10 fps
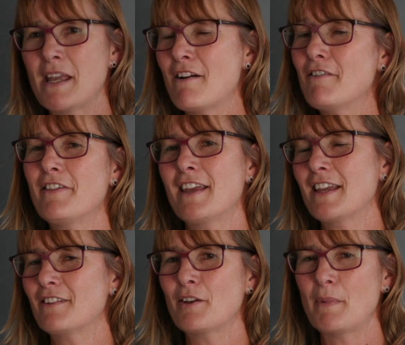me
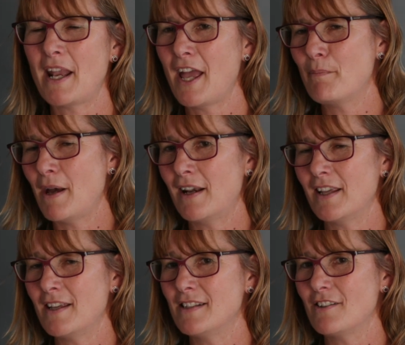everything, no matter how
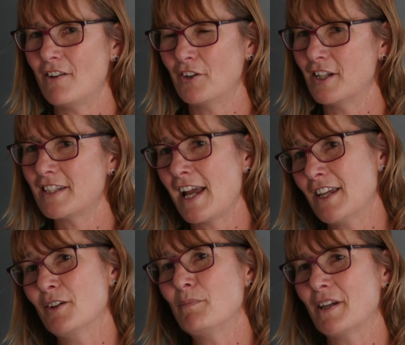bad it is, I'm going to
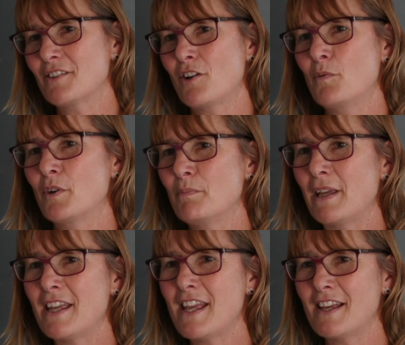take it because I'm going to
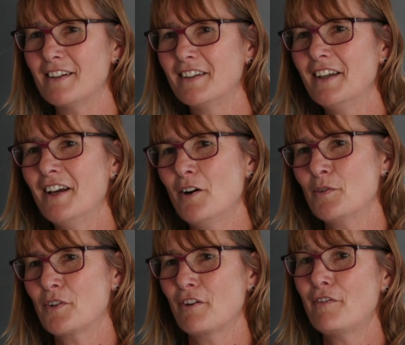be here. I
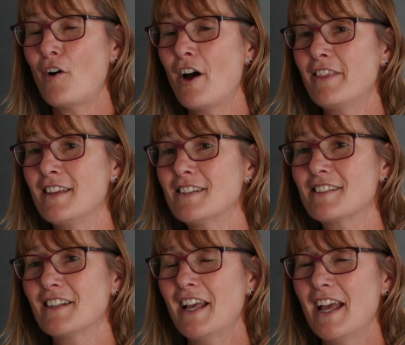was going to fight this.